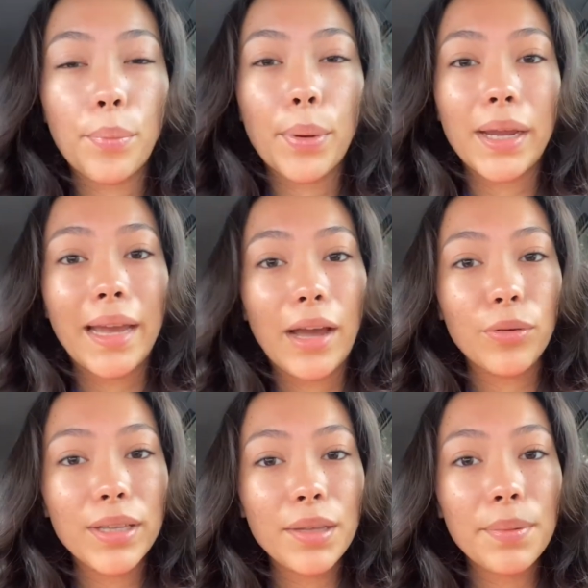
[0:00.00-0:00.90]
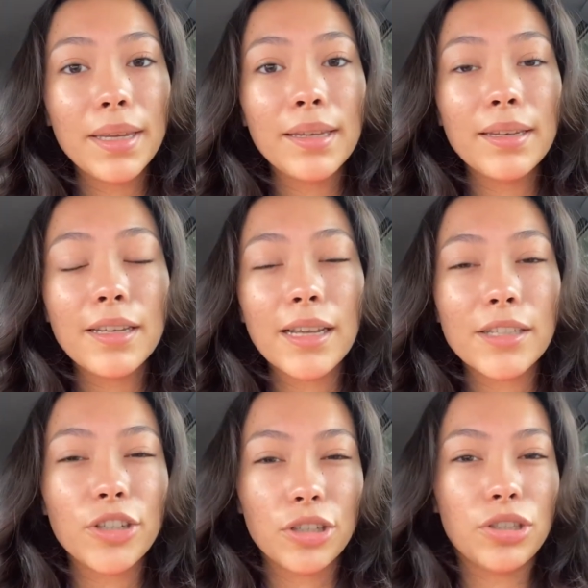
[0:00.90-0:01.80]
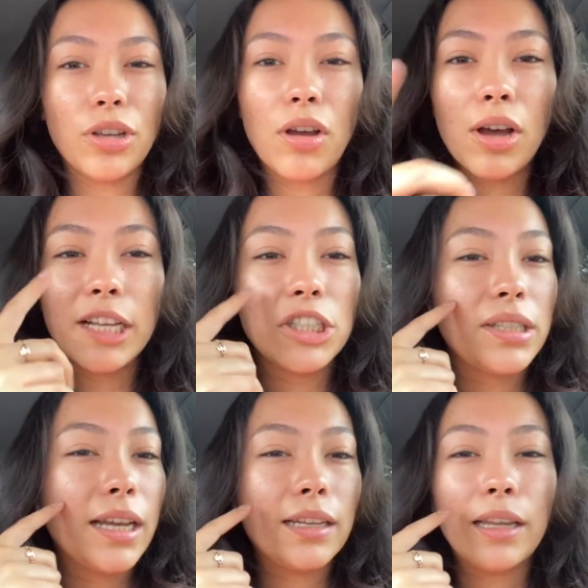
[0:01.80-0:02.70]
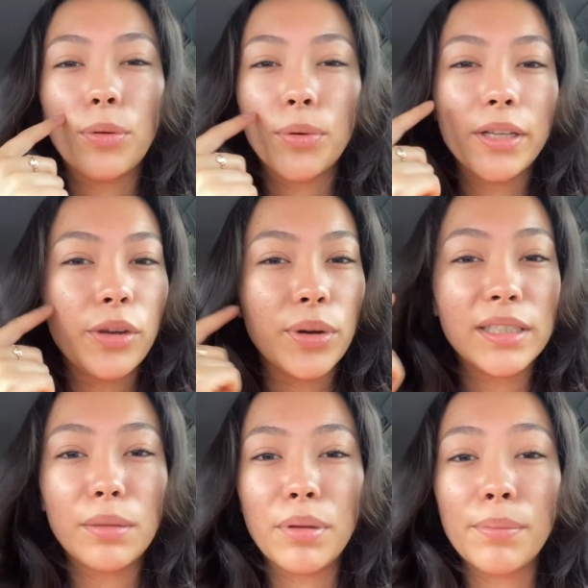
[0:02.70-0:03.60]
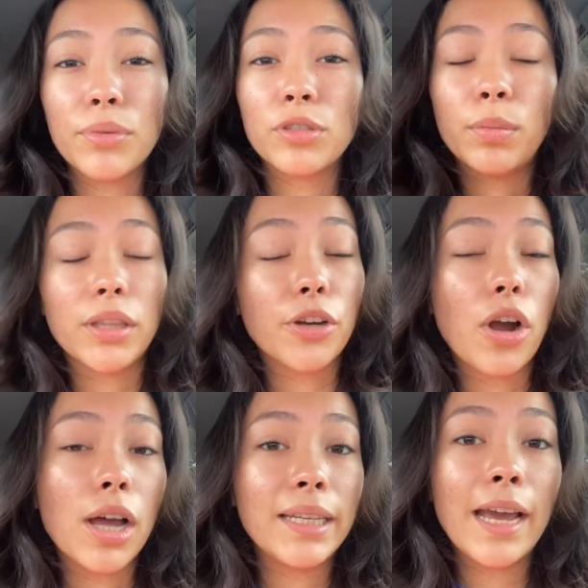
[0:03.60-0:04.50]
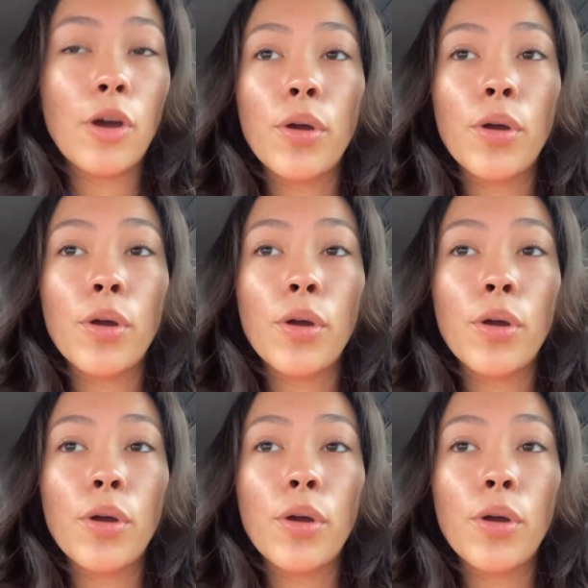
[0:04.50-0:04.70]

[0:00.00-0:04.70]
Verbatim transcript: break out in the beginning. As y'all saw, I just had like really crazy pimples, but they're gone now.